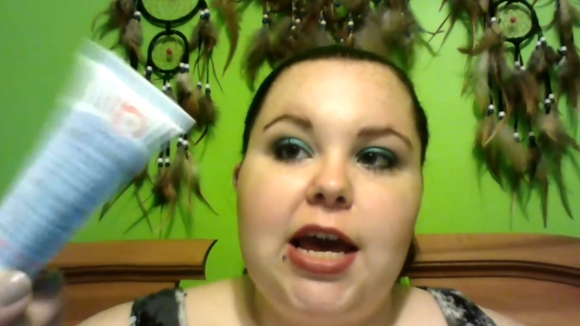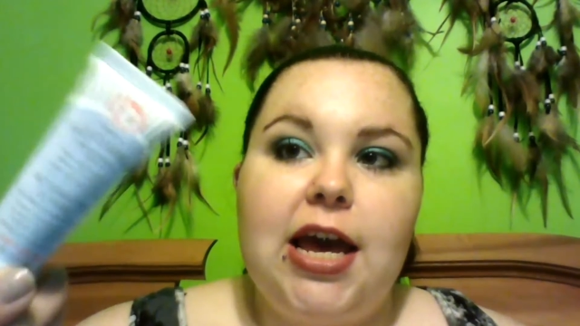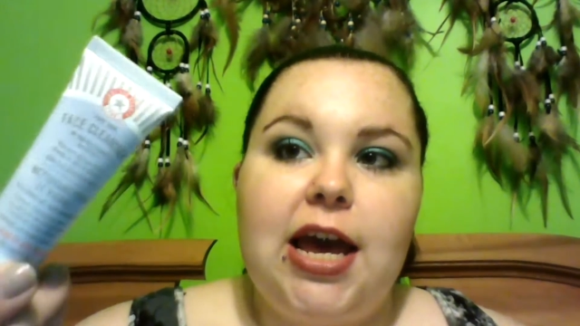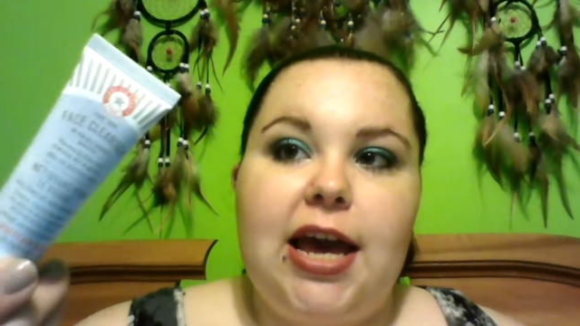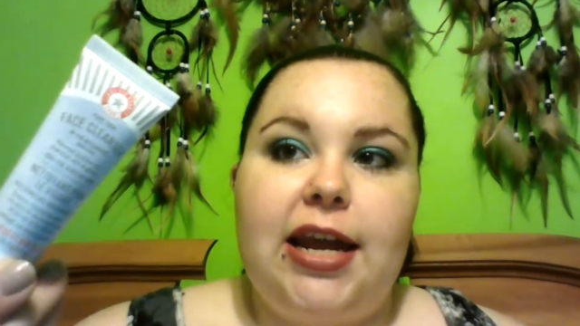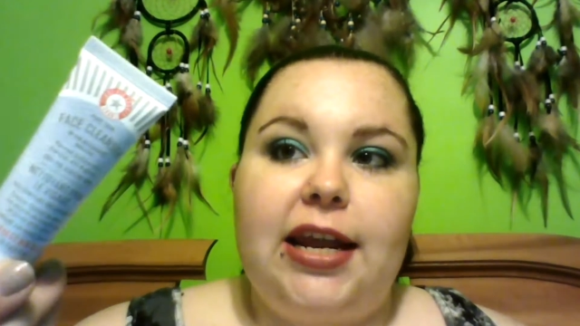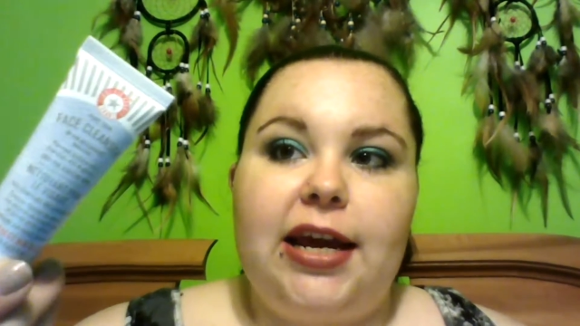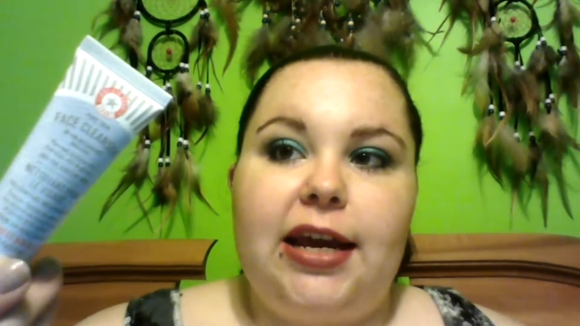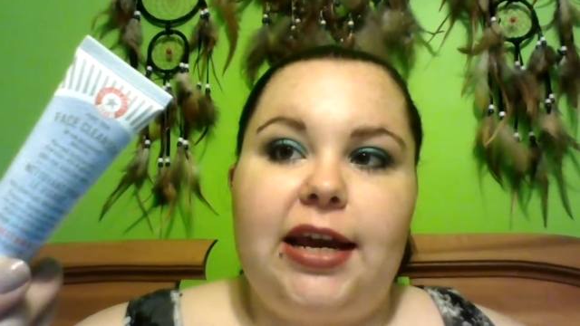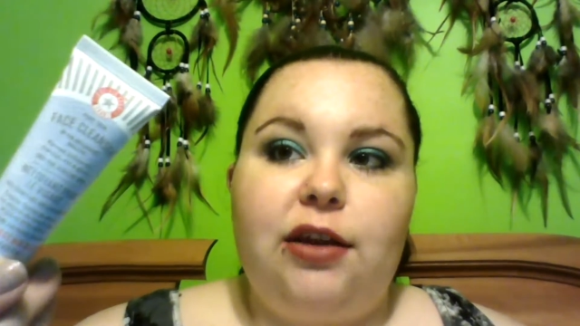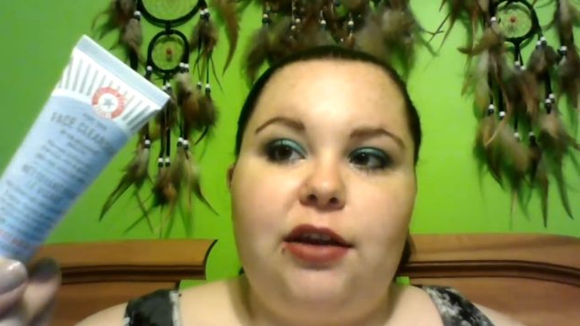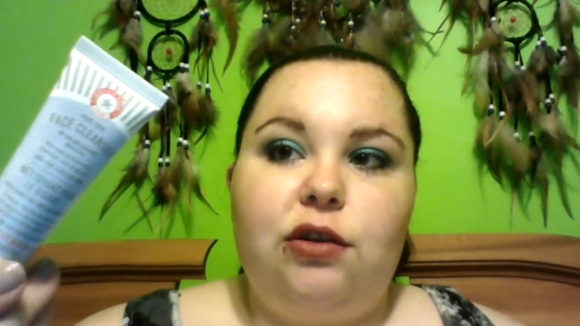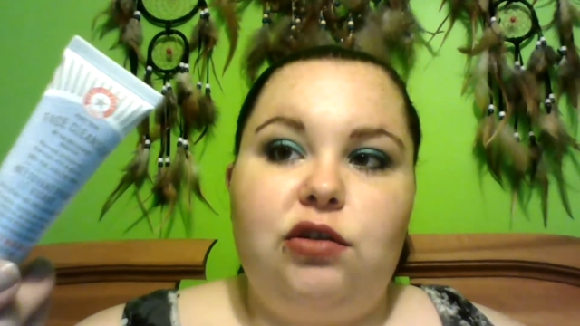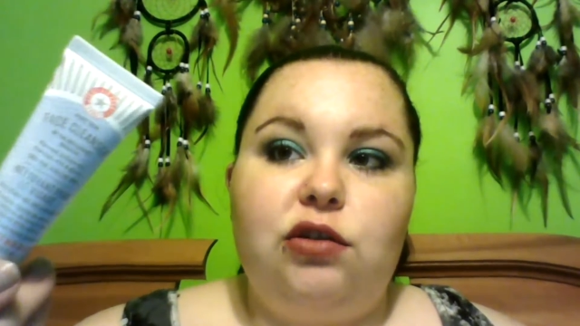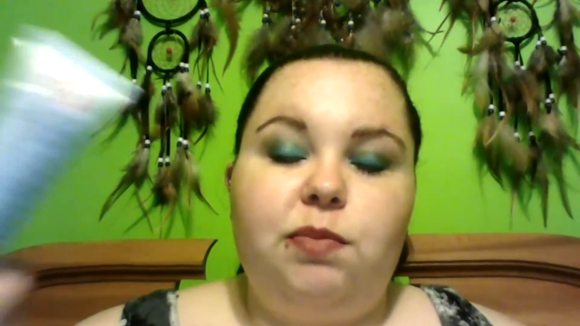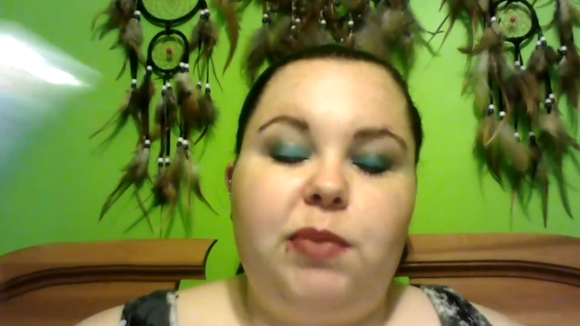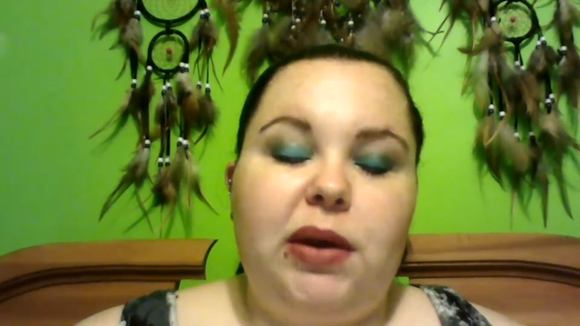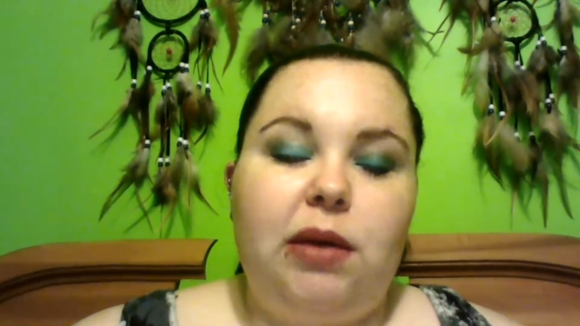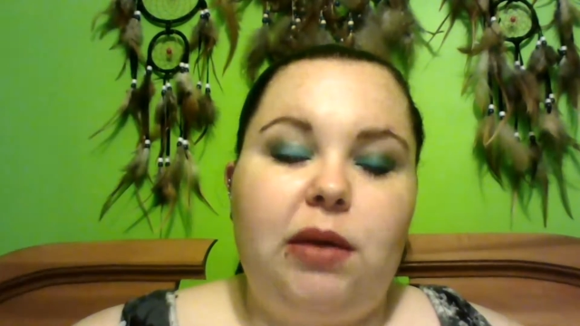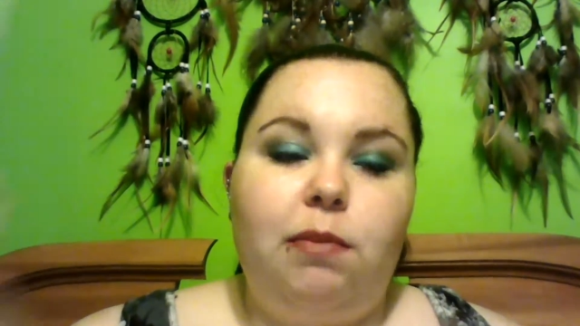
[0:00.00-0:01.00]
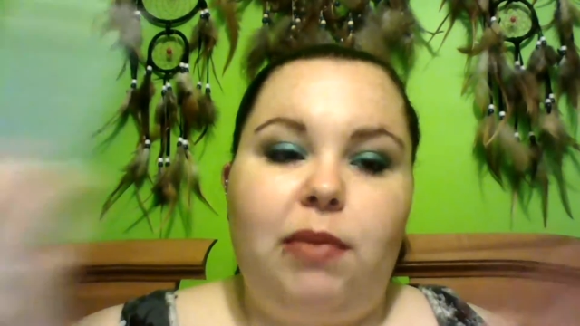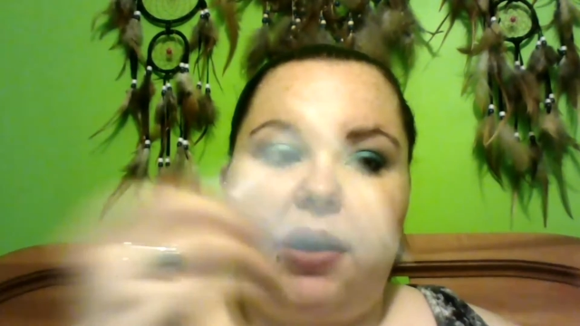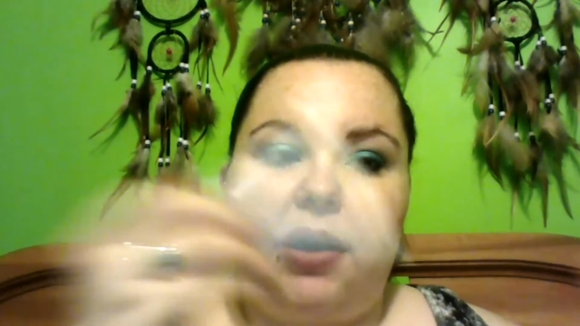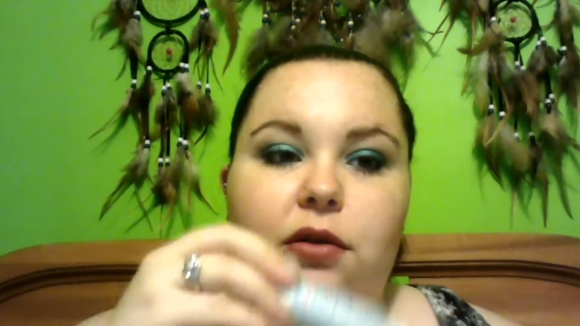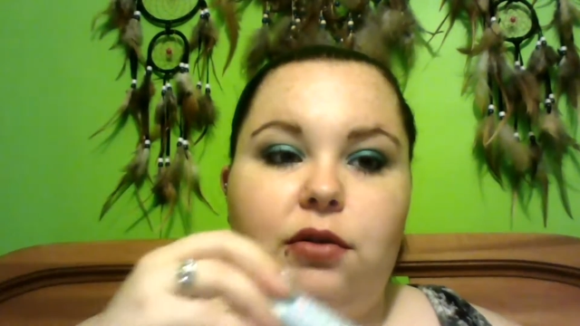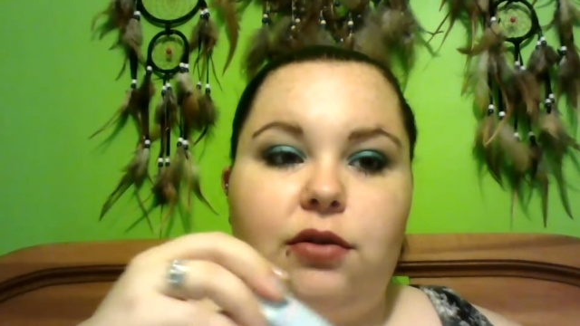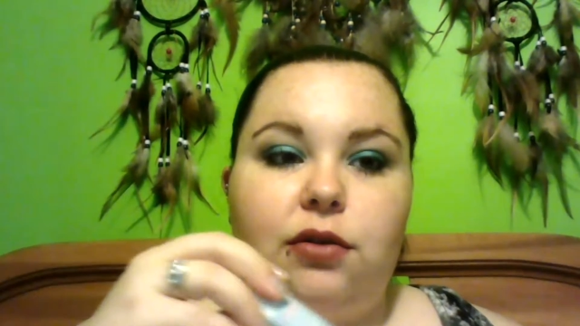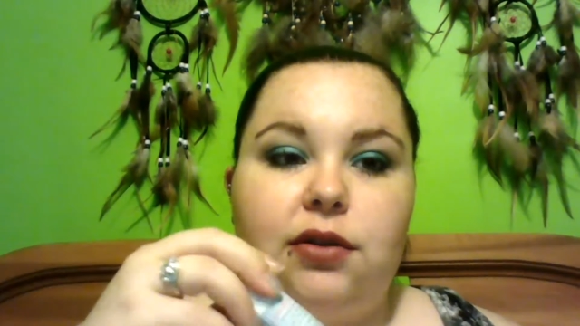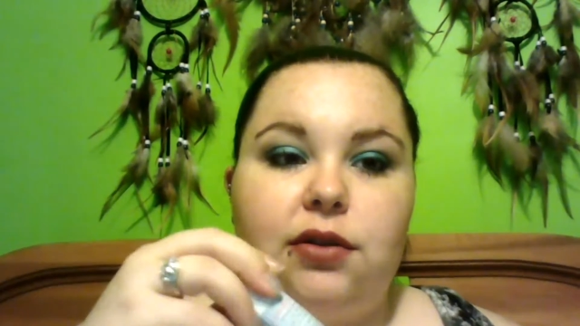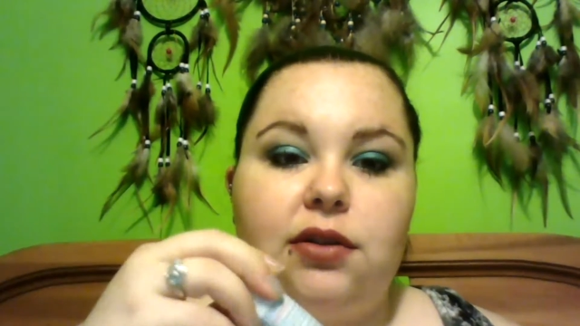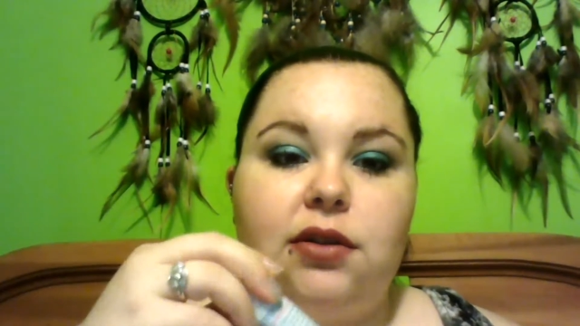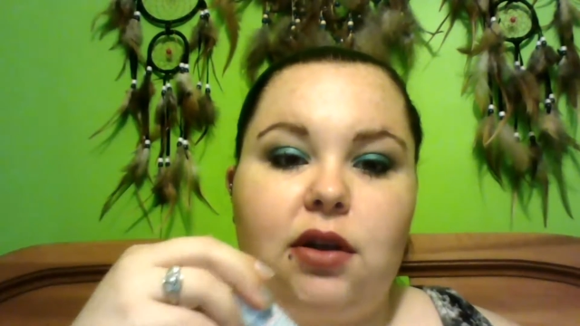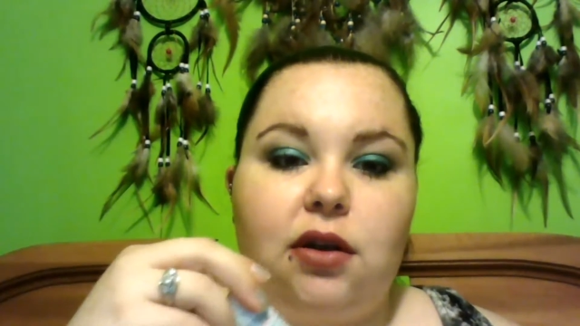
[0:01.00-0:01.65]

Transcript: and I use big bottles